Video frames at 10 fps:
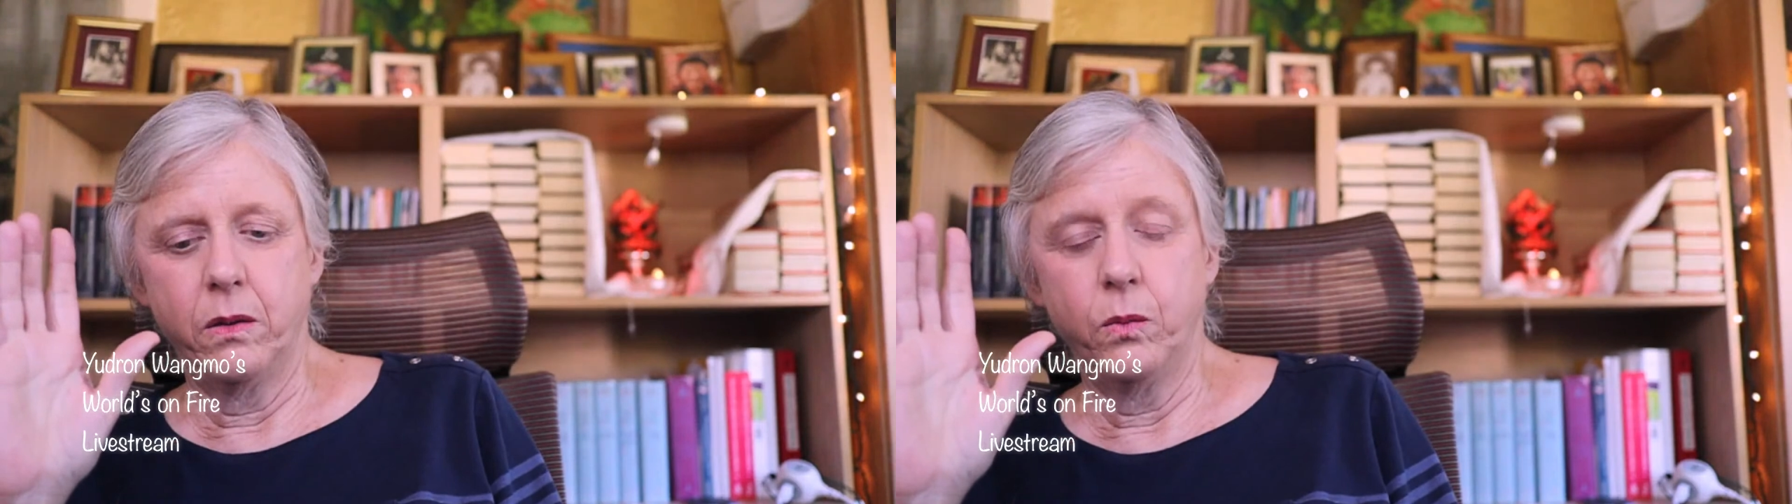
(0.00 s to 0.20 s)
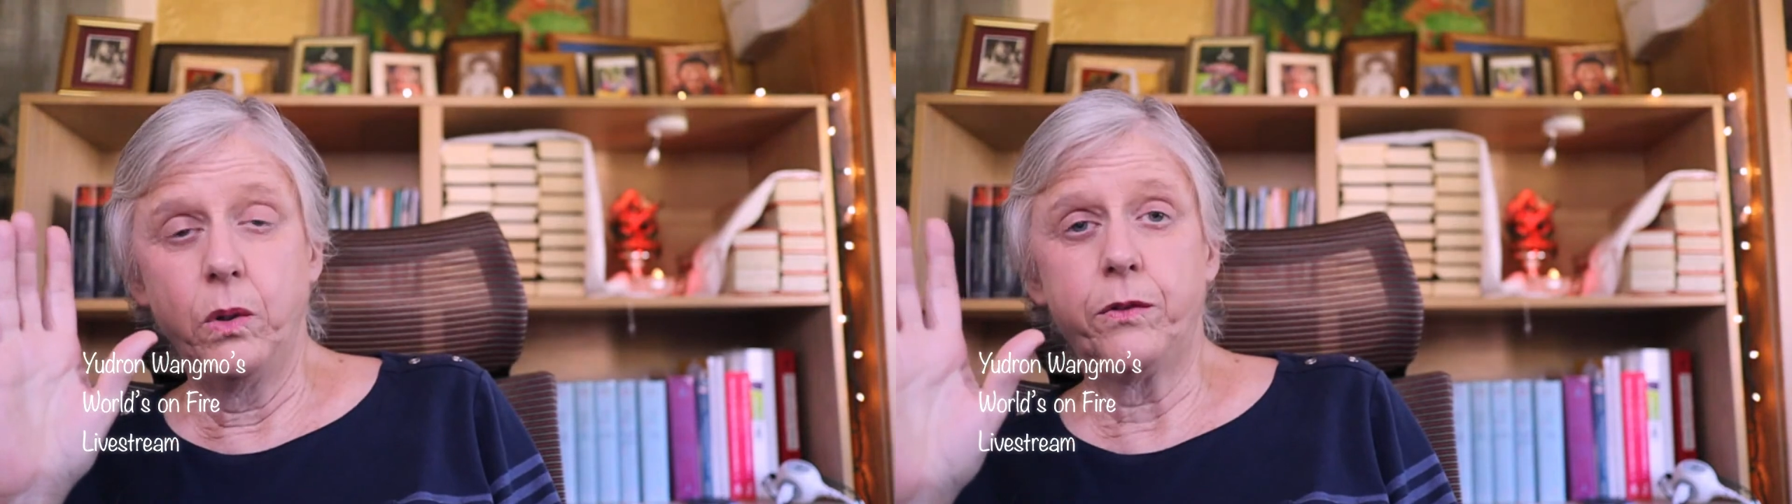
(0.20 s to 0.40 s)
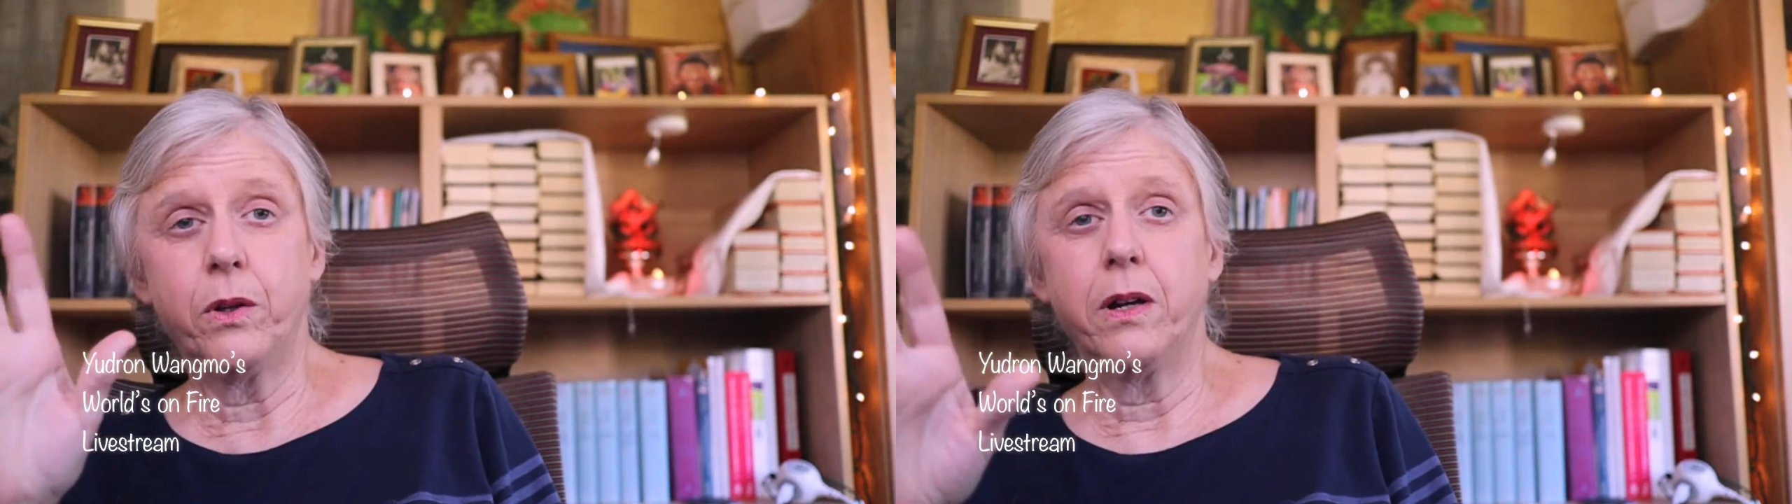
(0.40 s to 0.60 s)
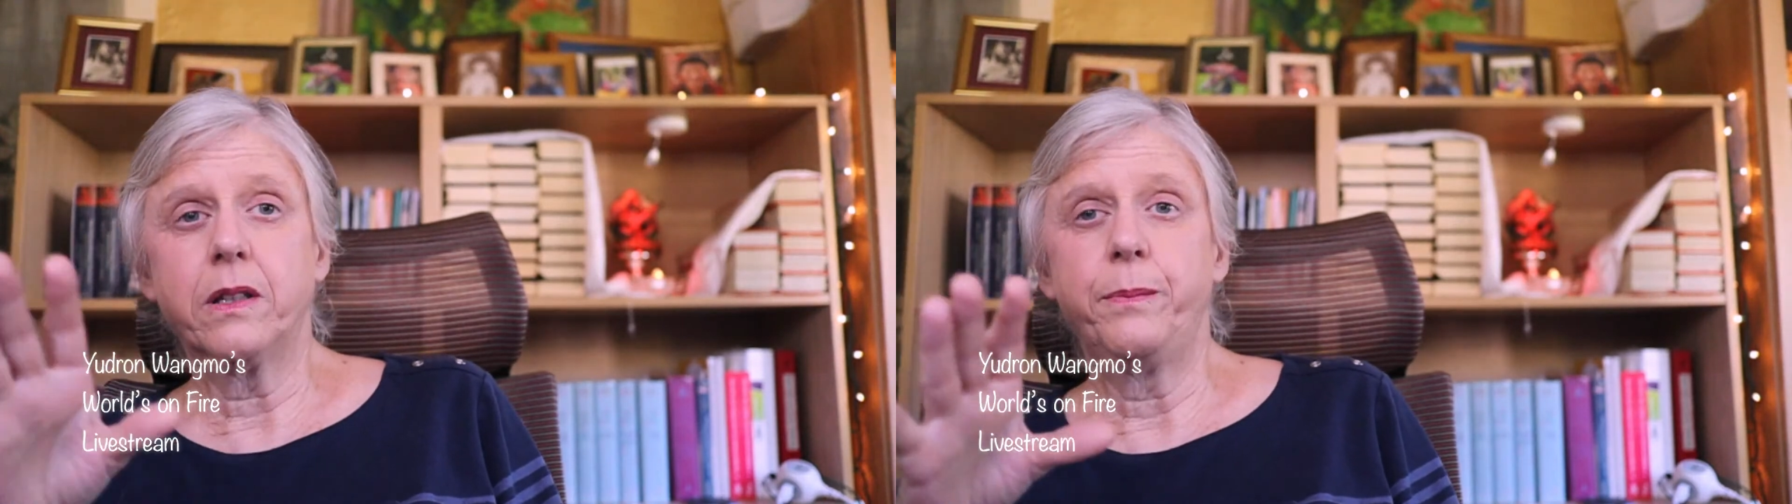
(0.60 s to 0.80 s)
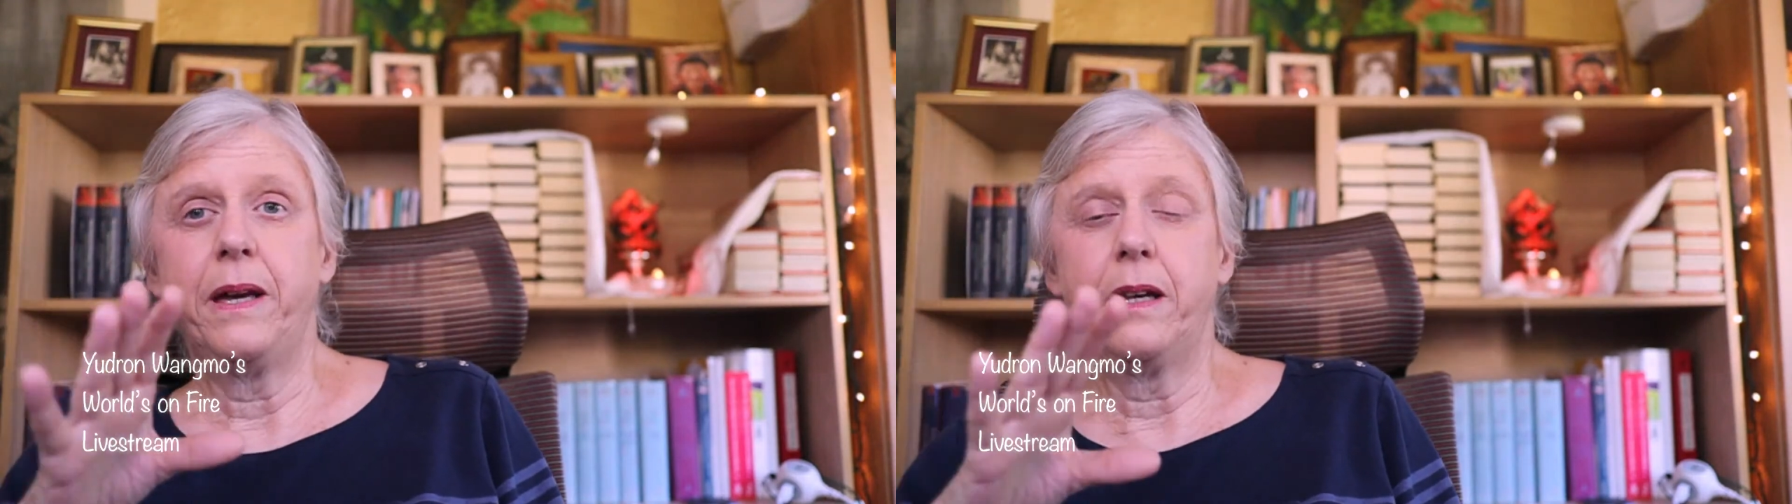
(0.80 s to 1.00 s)
we've talked
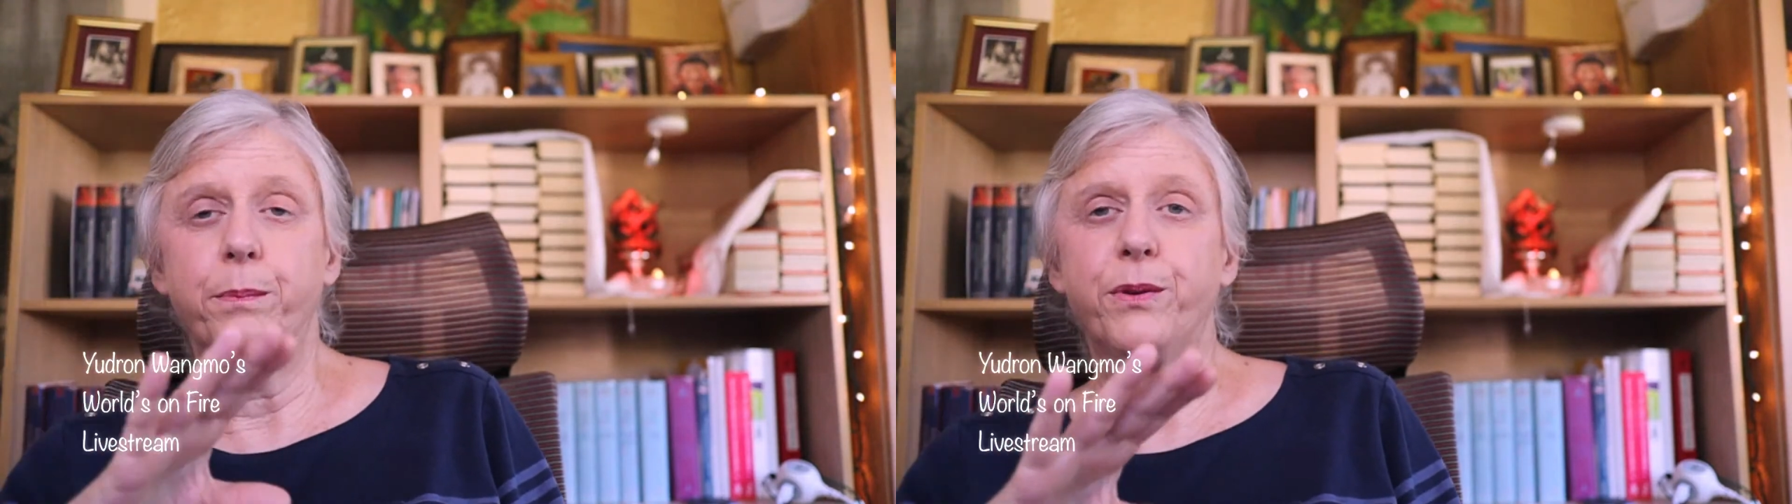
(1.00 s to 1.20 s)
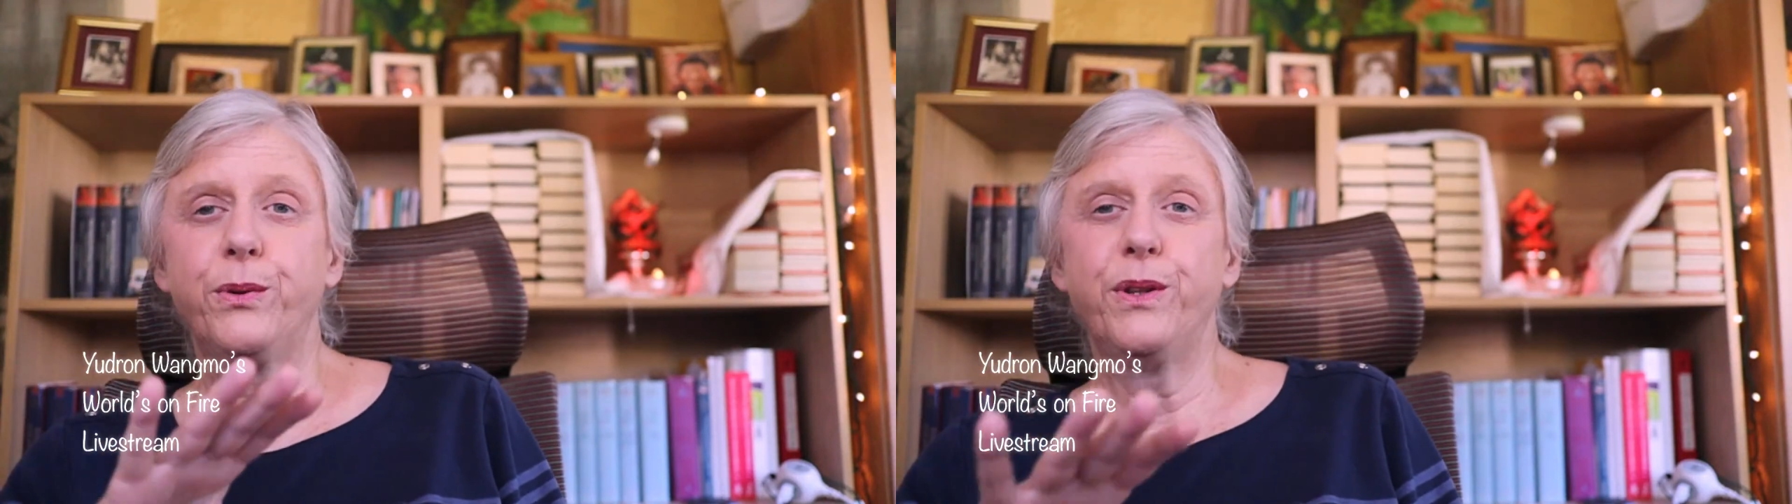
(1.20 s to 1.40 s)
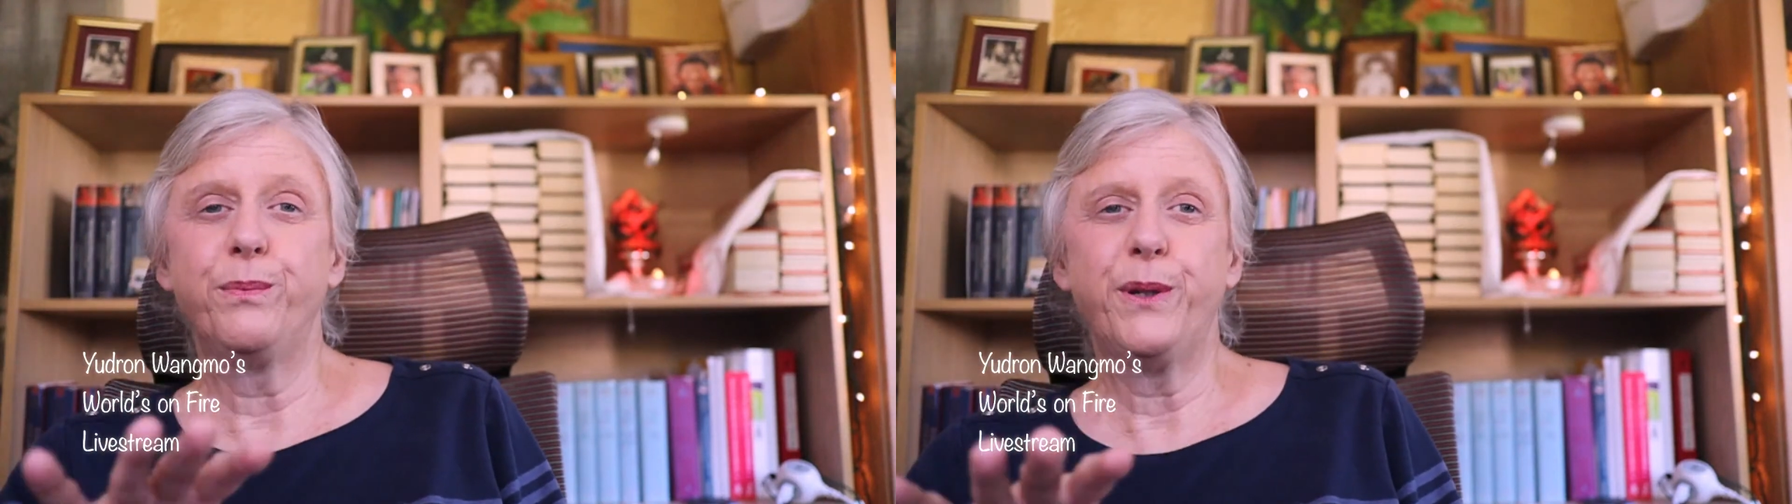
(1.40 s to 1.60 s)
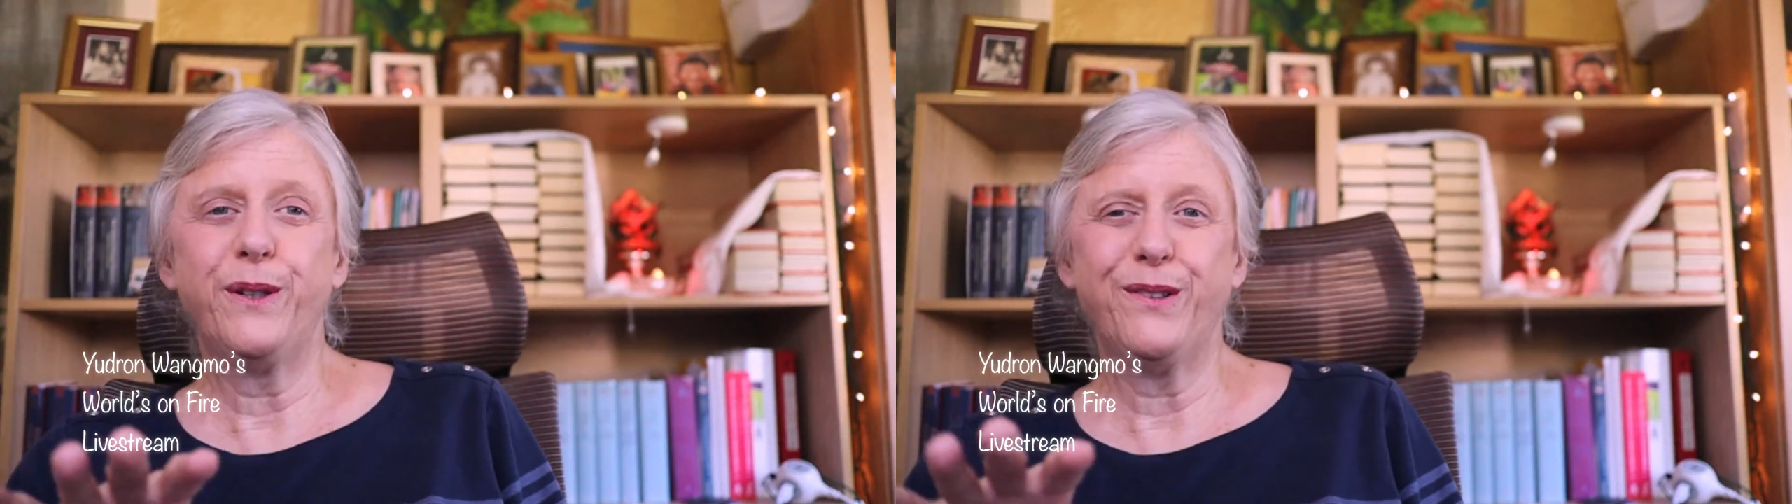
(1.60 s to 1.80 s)
about up through the period